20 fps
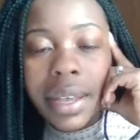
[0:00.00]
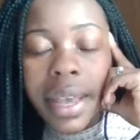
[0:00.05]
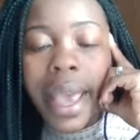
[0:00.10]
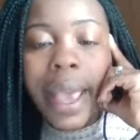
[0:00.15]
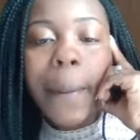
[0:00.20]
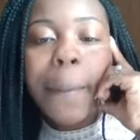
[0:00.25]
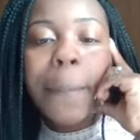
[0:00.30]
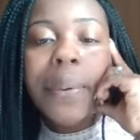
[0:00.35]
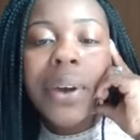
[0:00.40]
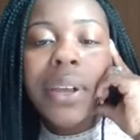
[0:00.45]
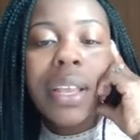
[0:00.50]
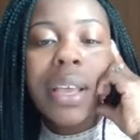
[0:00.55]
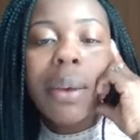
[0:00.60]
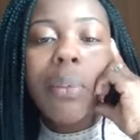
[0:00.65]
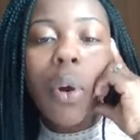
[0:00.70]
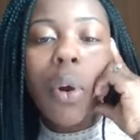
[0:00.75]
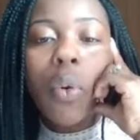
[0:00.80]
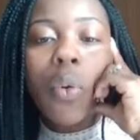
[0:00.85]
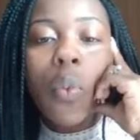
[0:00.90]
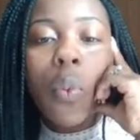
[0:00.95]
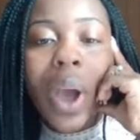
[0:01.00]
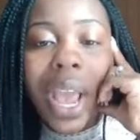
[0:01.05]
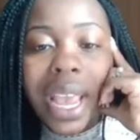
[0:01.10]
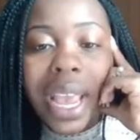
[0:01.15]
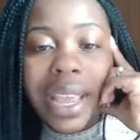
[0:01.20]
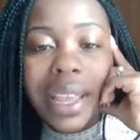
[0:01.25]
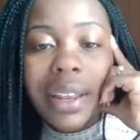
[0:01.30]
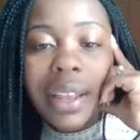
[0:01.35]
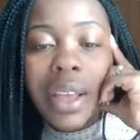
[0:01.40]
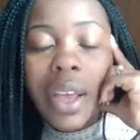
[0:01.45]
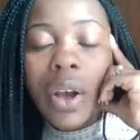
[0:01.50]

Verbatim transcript: and put him on wait